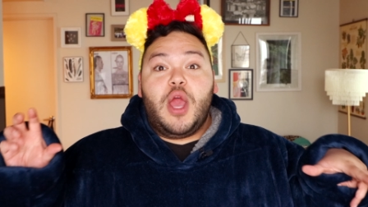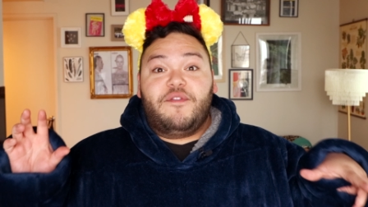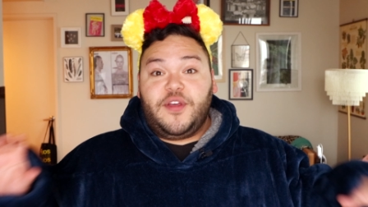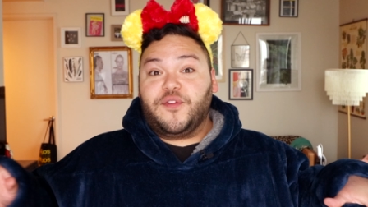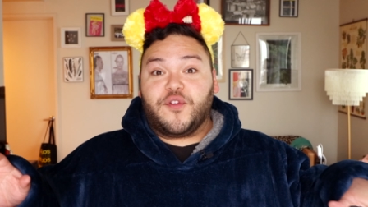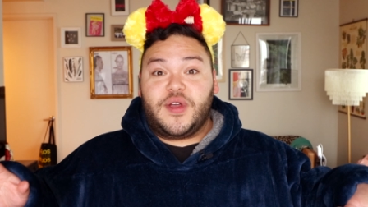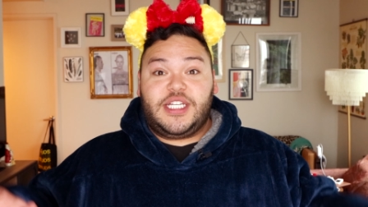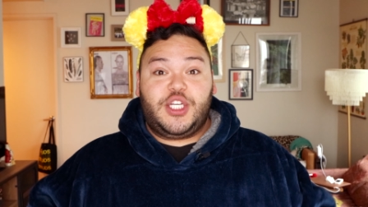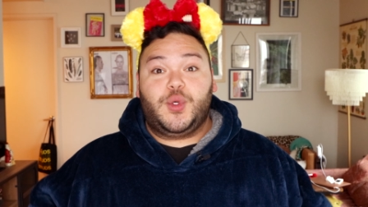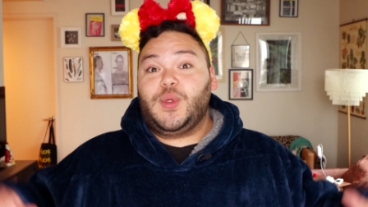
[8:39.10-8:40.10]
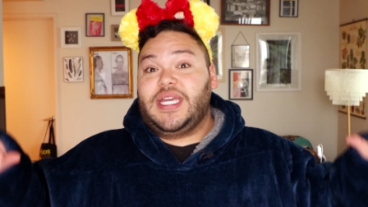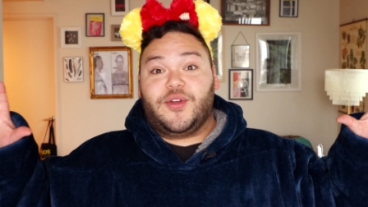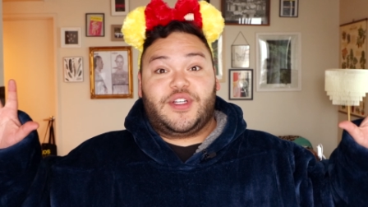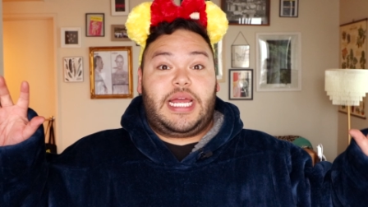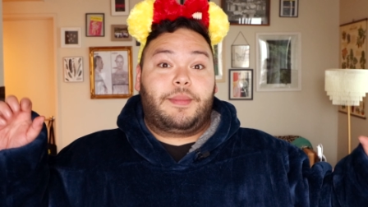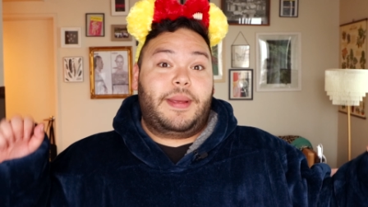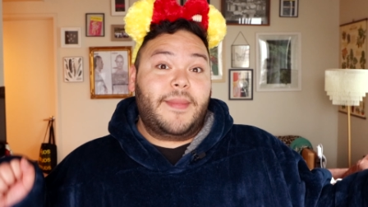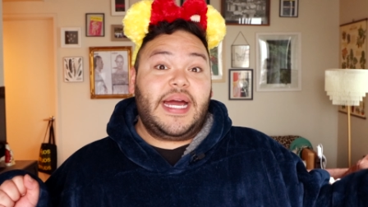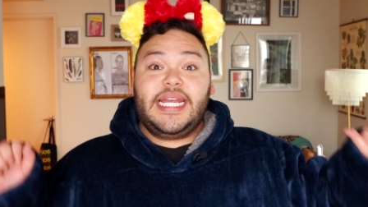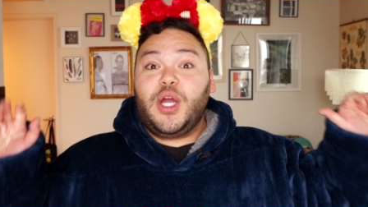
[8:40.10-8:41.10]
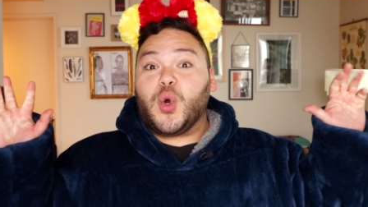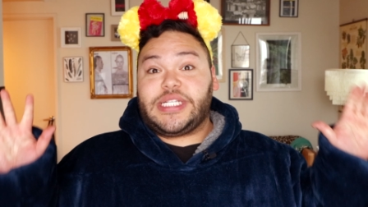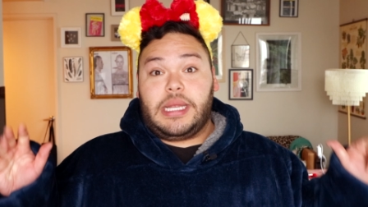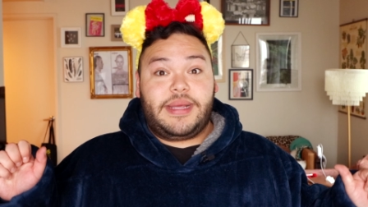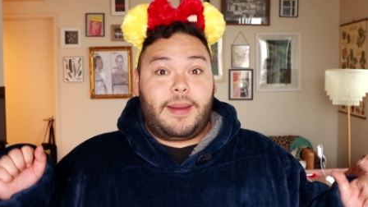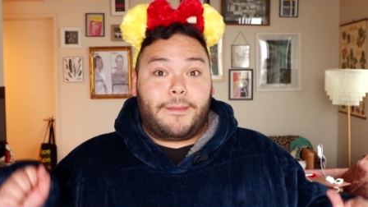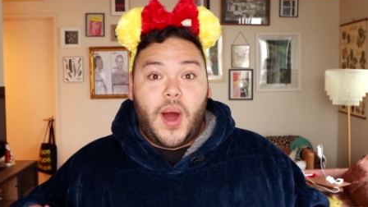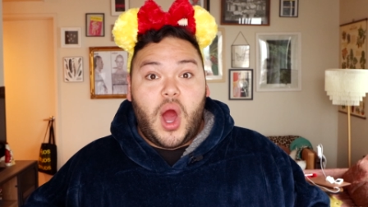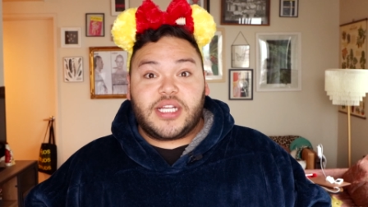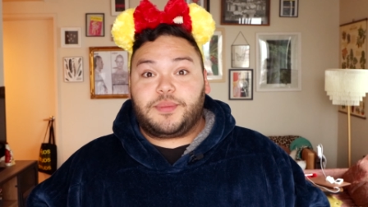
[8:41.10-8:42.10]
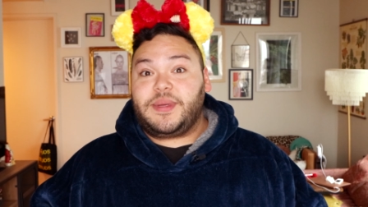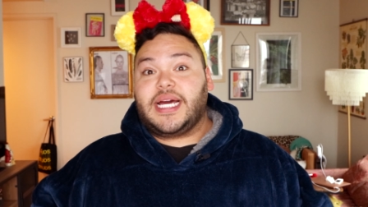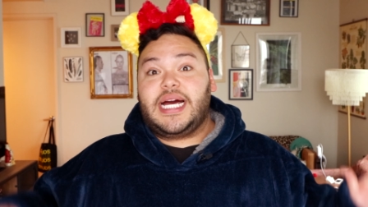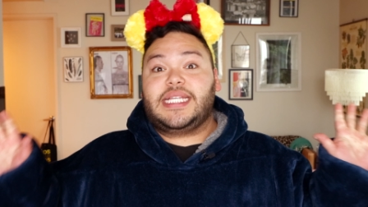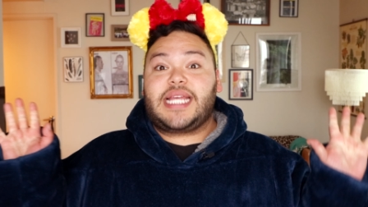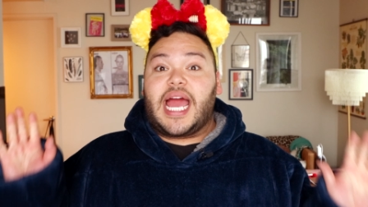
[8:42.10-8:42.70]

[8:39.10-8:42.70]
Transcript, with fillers: feel free to either send me money or send me a box because